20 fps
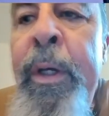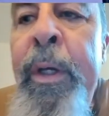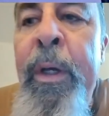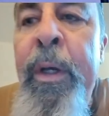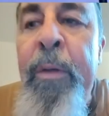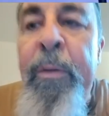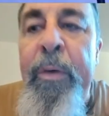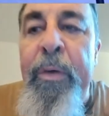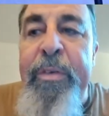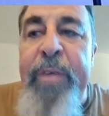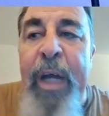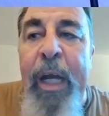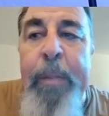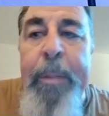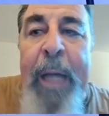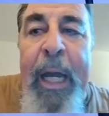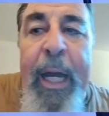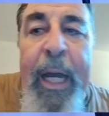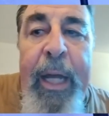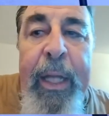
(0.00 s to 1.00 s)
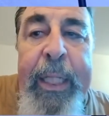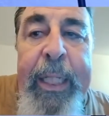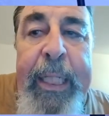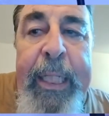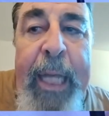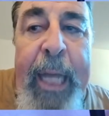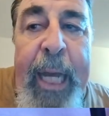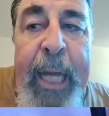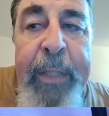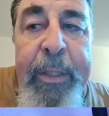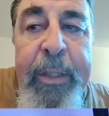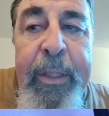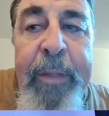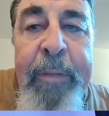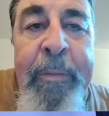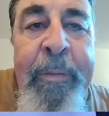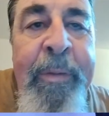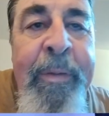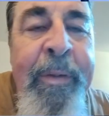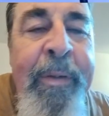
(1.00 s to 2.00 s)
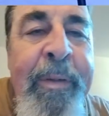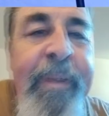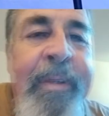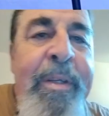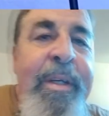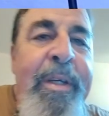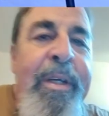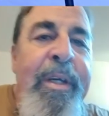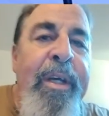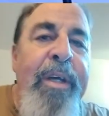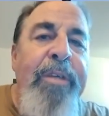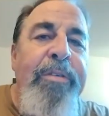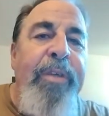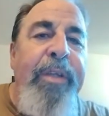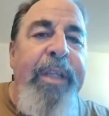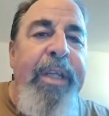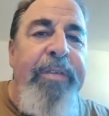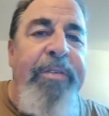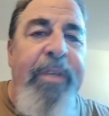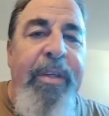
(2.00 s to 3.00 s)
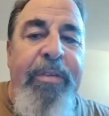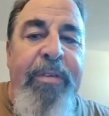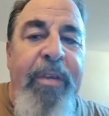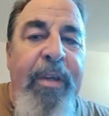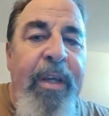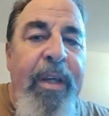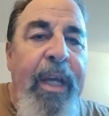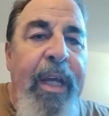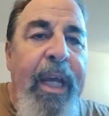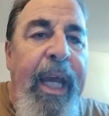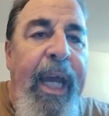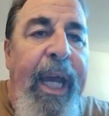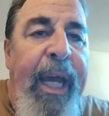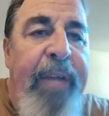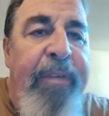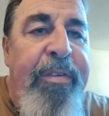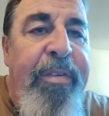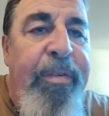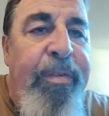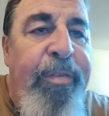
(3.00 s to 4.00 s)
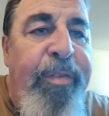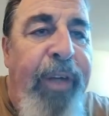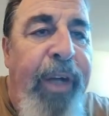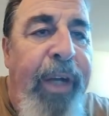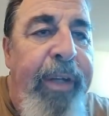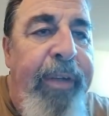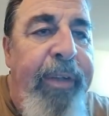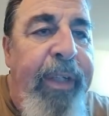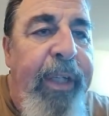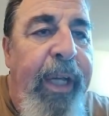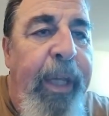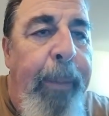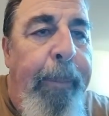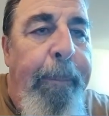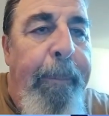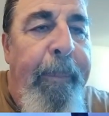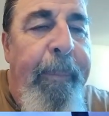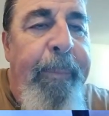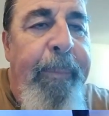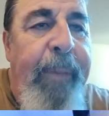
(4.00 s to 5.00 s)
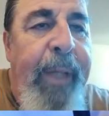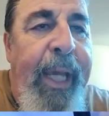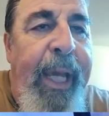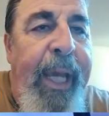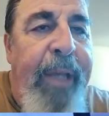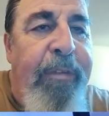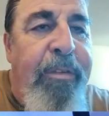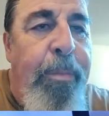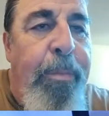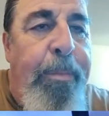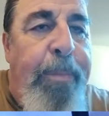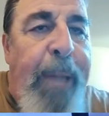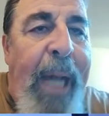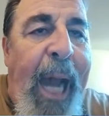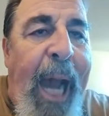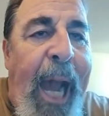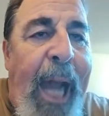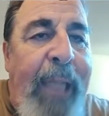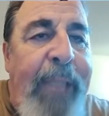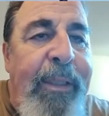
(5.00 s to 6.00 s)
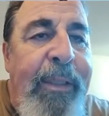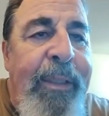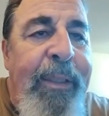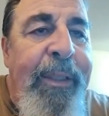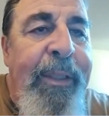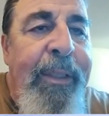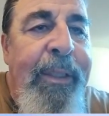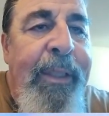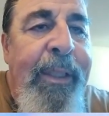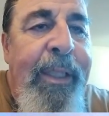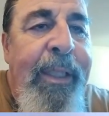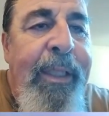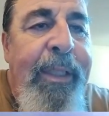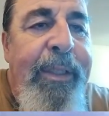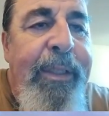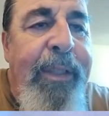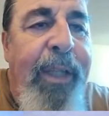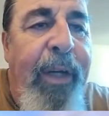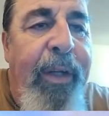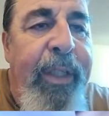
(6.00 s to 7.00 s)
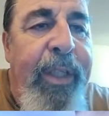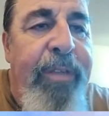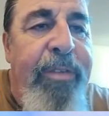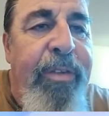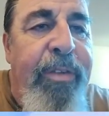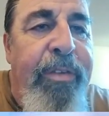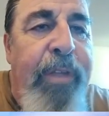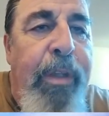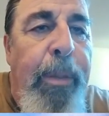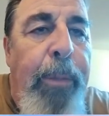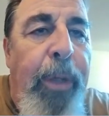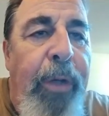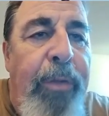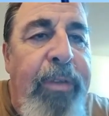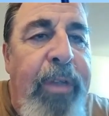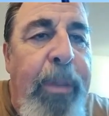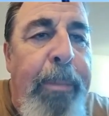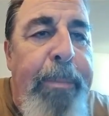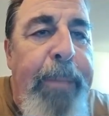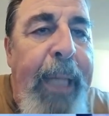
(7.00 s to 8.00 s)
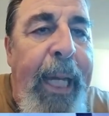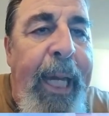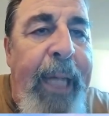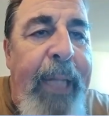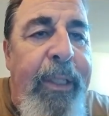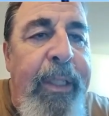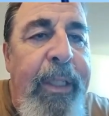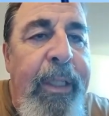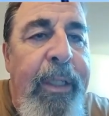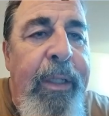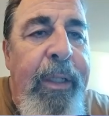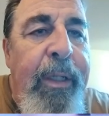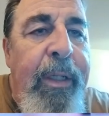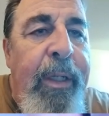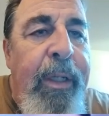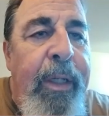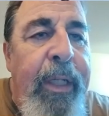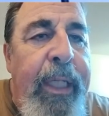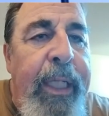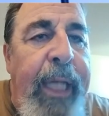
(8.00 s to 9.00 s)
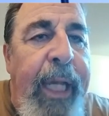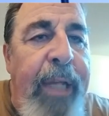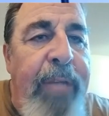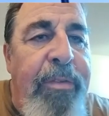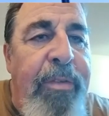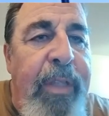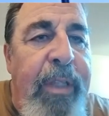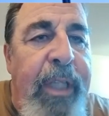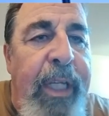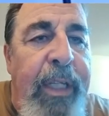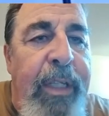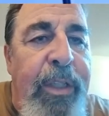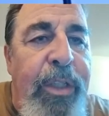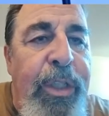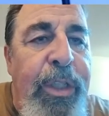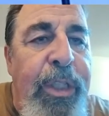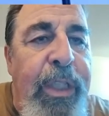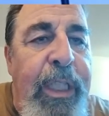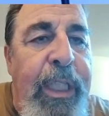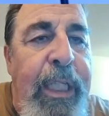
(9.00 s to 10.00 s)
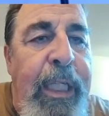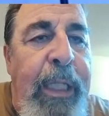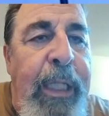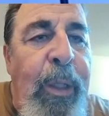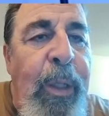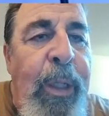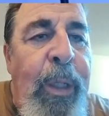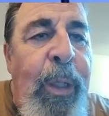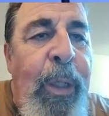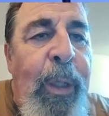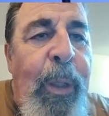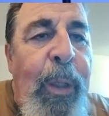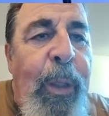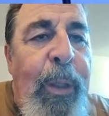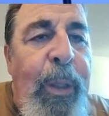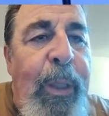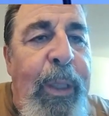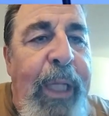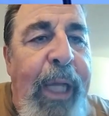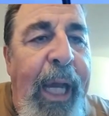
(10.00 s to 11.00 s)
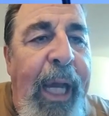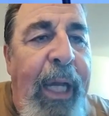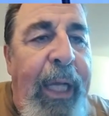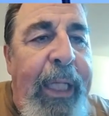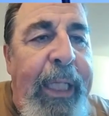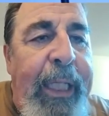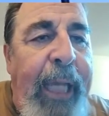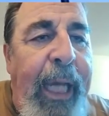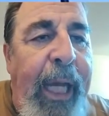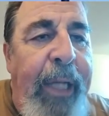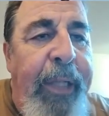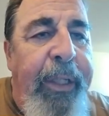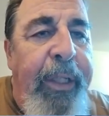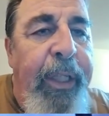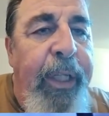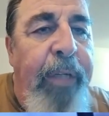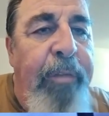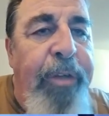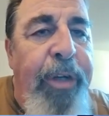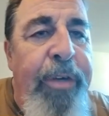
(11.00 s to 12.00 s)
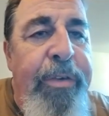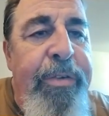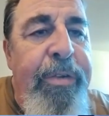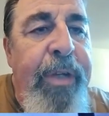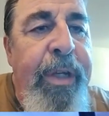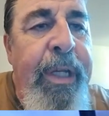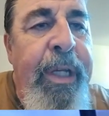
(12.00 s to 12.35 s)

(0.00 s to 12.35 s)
When we talk about Alley Cat, so this is S front and S back. So this is the most compact case that she, the Alley Cat, delivers.